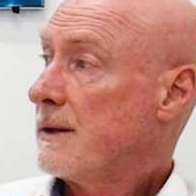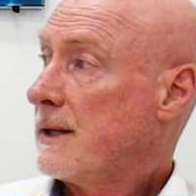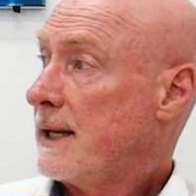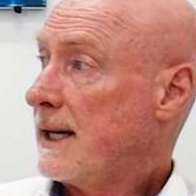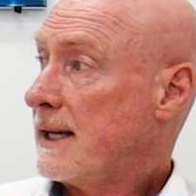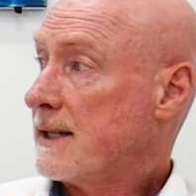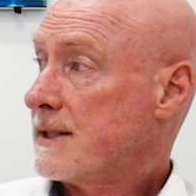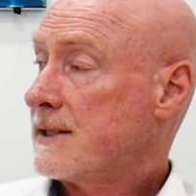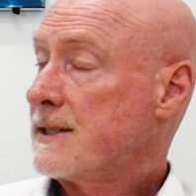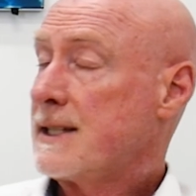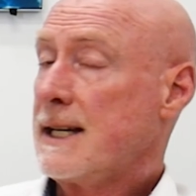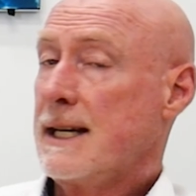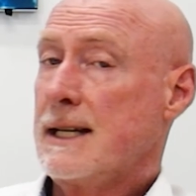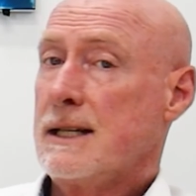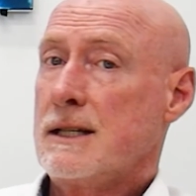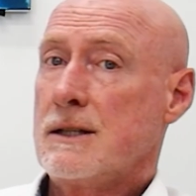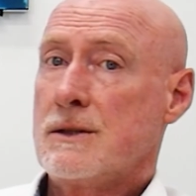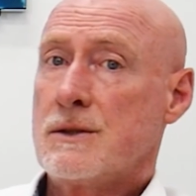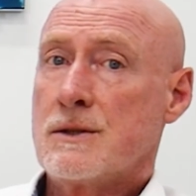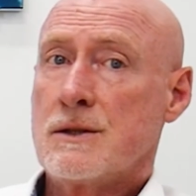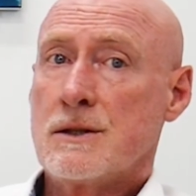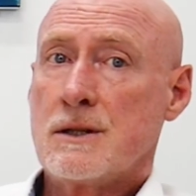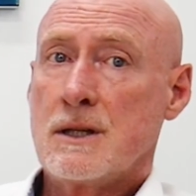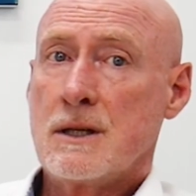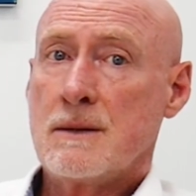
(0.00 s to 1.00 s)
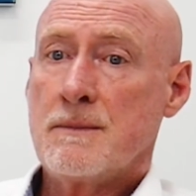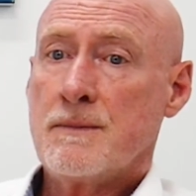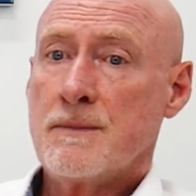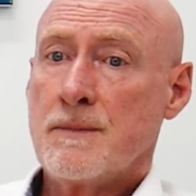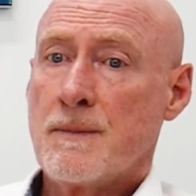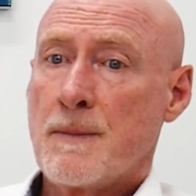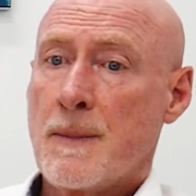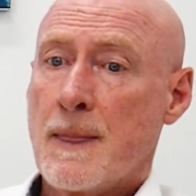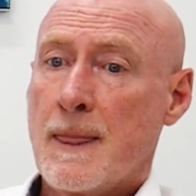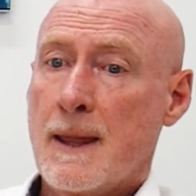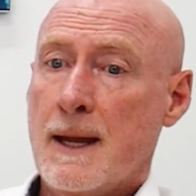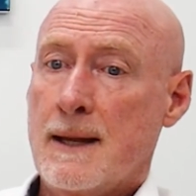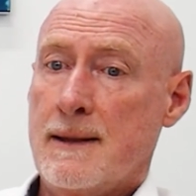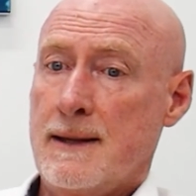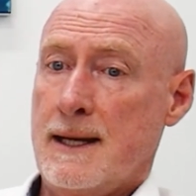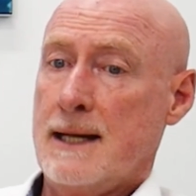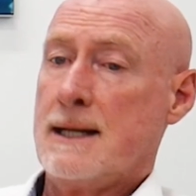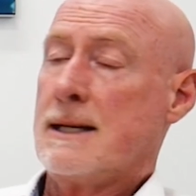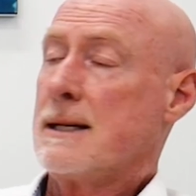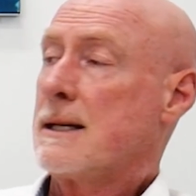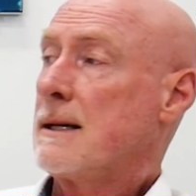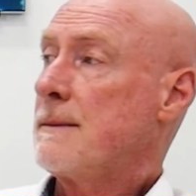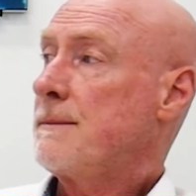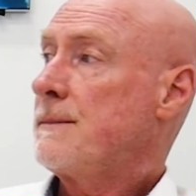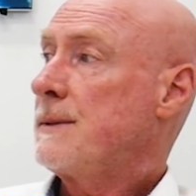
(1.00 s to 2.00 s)
outstanding to them, and
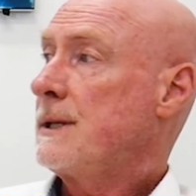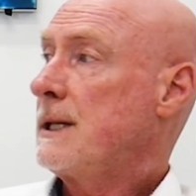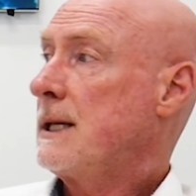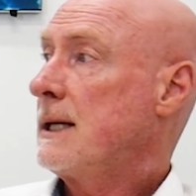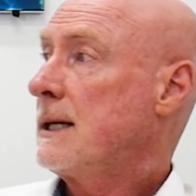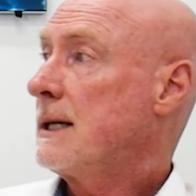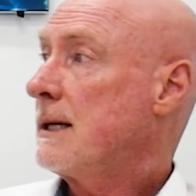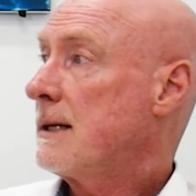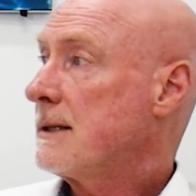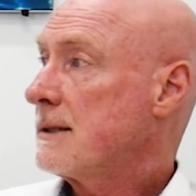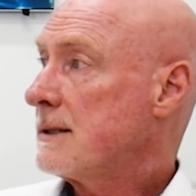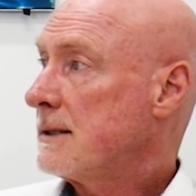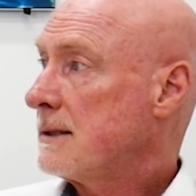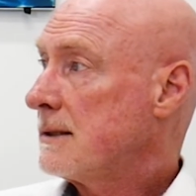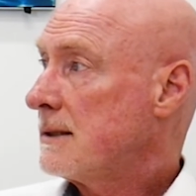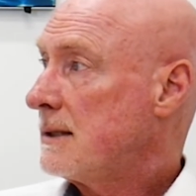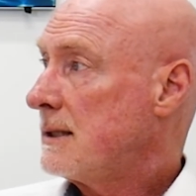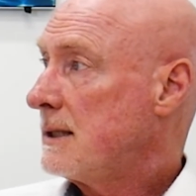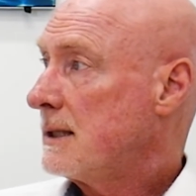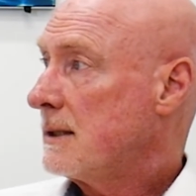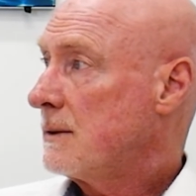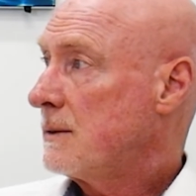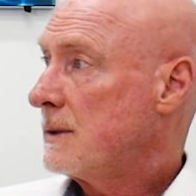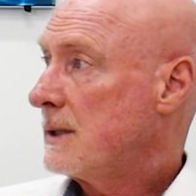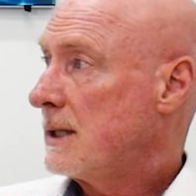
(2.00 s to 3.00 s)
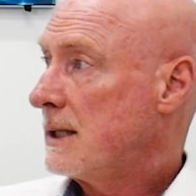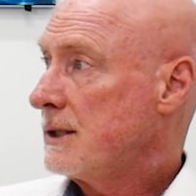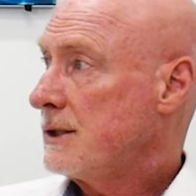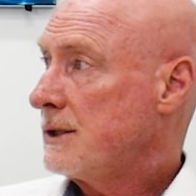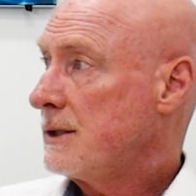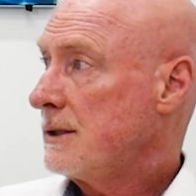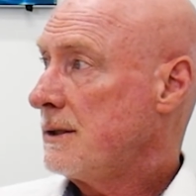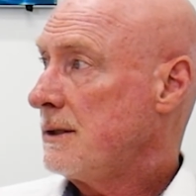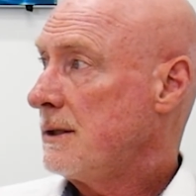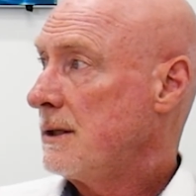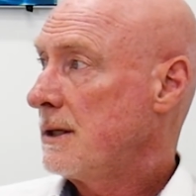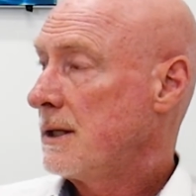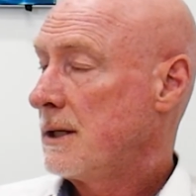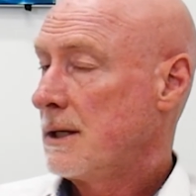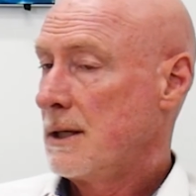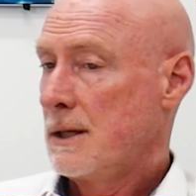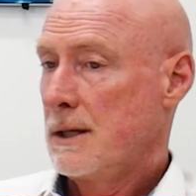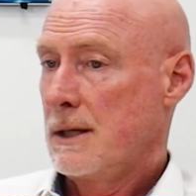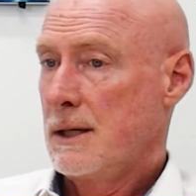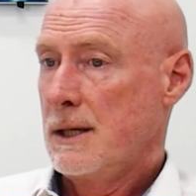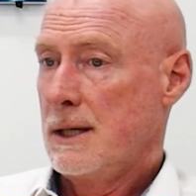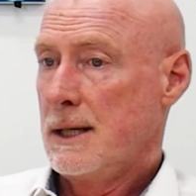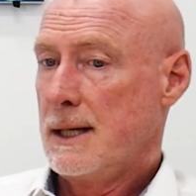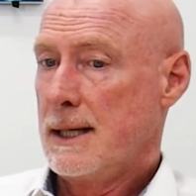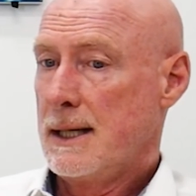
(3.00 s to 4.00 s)
that company goes into liquidation,
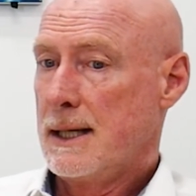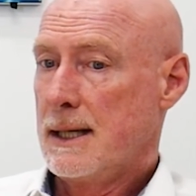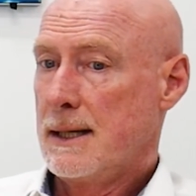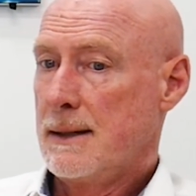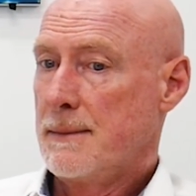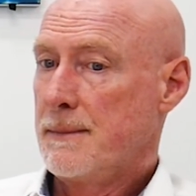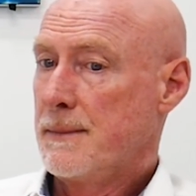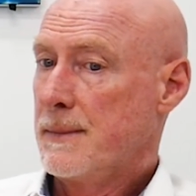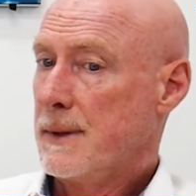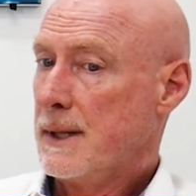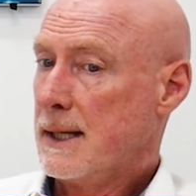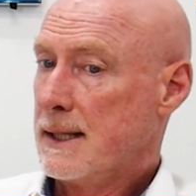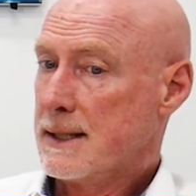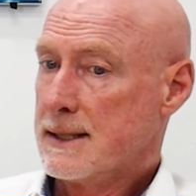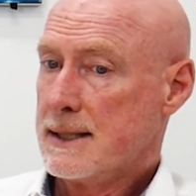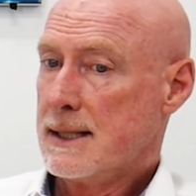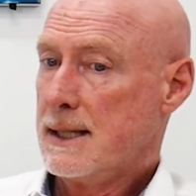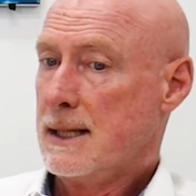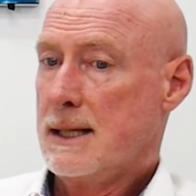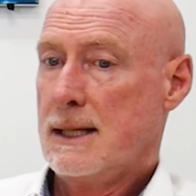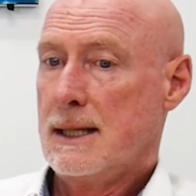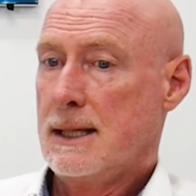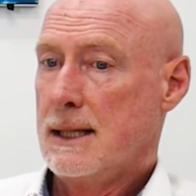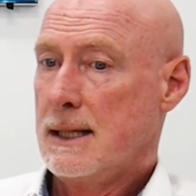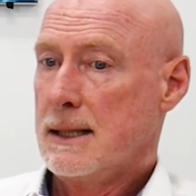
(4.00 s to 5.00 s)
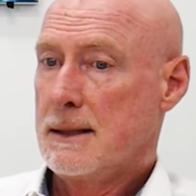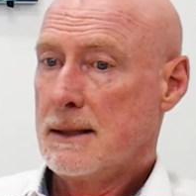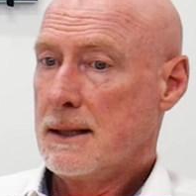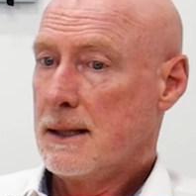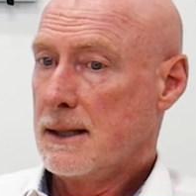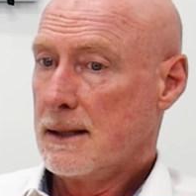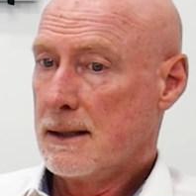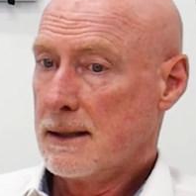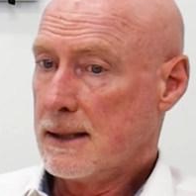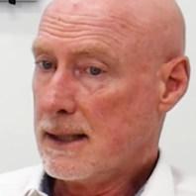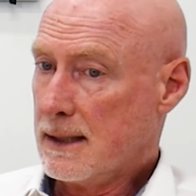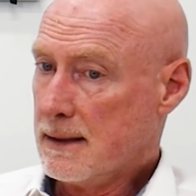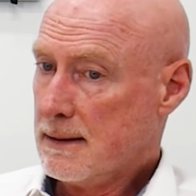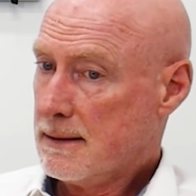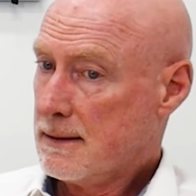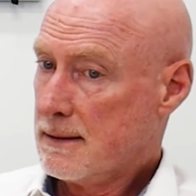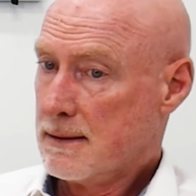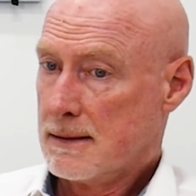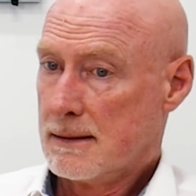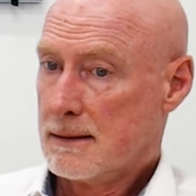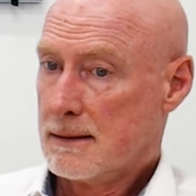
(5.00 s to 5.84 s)
and suddenly that